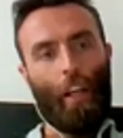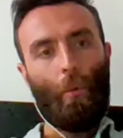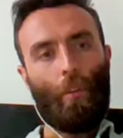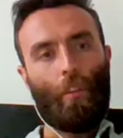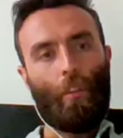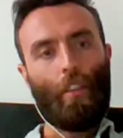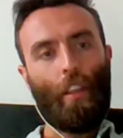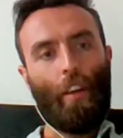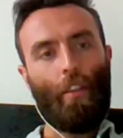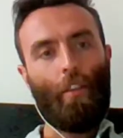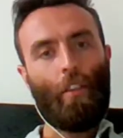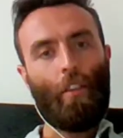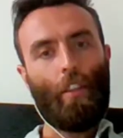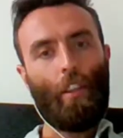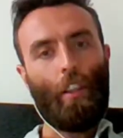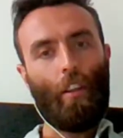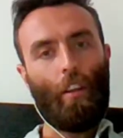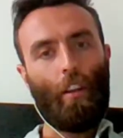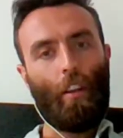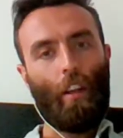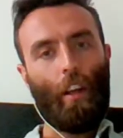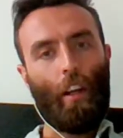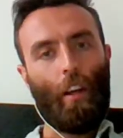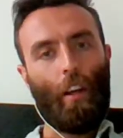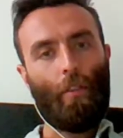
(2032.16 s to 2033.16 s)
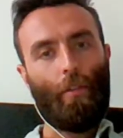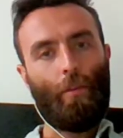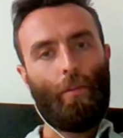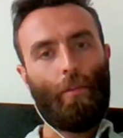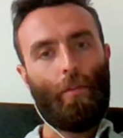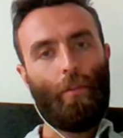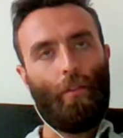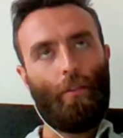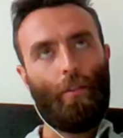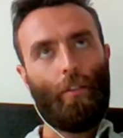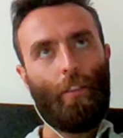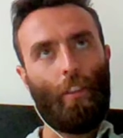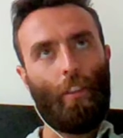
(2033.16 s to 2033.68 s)
was 17.5
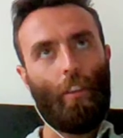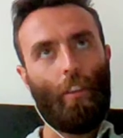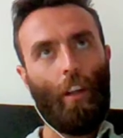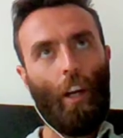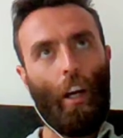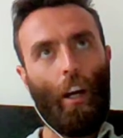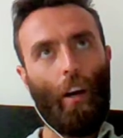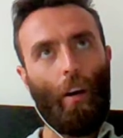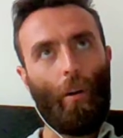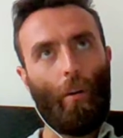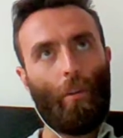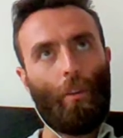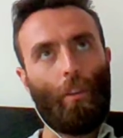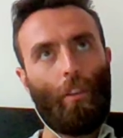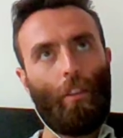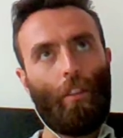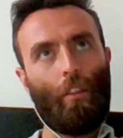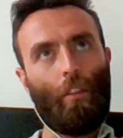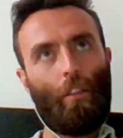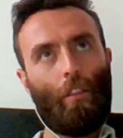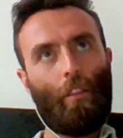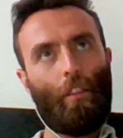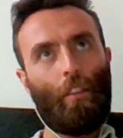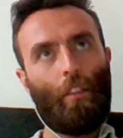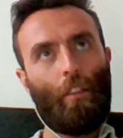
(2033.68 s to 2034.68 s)
for the house.